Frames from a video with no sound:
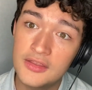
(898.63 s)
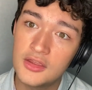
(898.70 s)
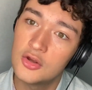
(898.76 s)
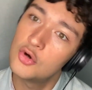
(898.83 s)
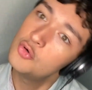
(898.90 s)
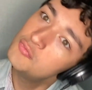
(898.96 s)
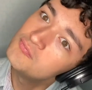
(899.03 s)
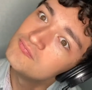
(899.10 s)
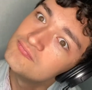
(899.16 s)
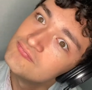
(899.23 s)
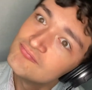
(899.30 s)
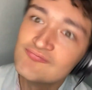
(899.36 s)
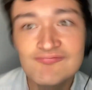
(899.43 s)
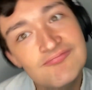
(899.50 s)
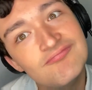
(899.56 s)
you
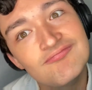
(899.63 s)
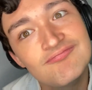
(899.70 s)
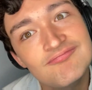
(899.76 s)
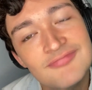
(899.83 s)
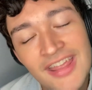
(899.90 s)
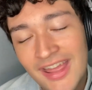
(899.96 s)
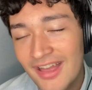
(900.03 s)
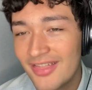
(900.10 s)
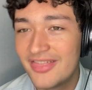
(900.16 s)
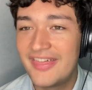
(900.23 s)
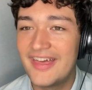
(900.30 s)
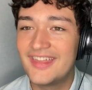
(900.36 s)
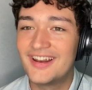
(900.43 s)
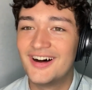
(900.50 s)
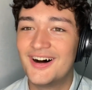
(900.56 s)

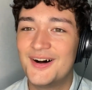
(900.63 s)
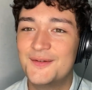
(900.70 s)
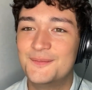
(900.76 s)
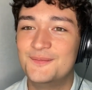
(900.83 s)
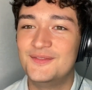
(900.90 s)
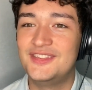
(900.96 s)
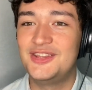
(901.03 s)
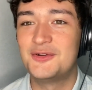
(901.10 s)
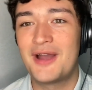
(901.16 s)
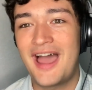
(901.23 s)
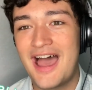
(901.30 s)
that you